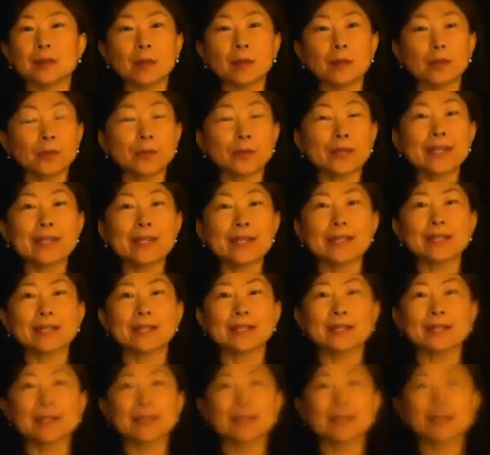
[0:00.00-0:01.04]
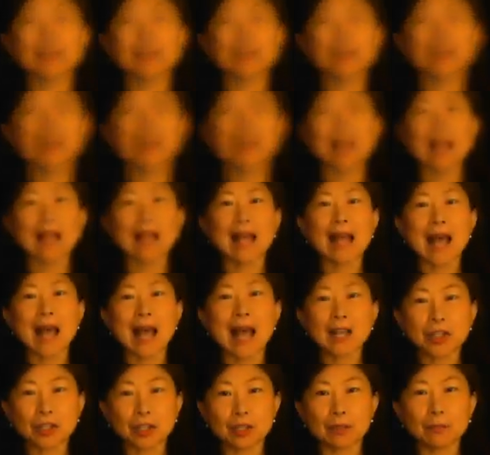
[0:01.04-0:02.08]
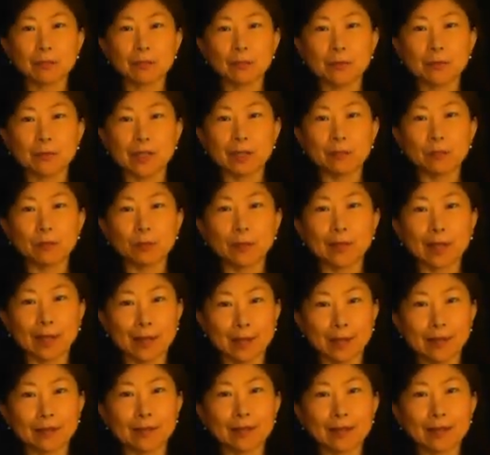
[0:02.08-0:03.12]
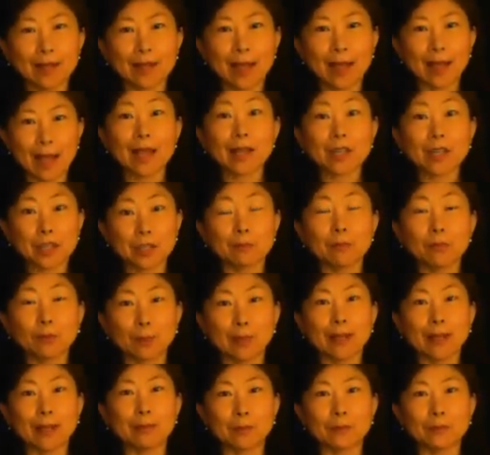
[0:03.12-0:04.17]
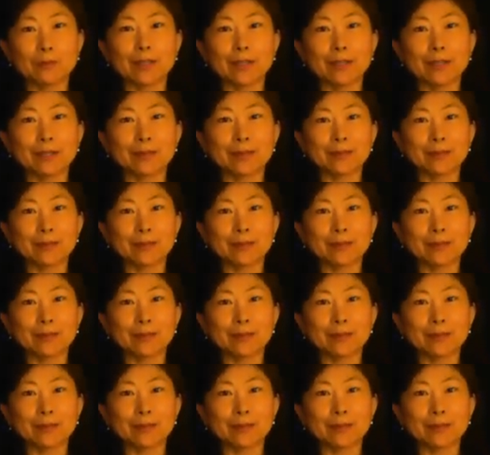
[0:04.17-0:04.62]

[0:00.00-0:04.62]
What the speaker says: recent action movie, Mulan? Action Mulan movie?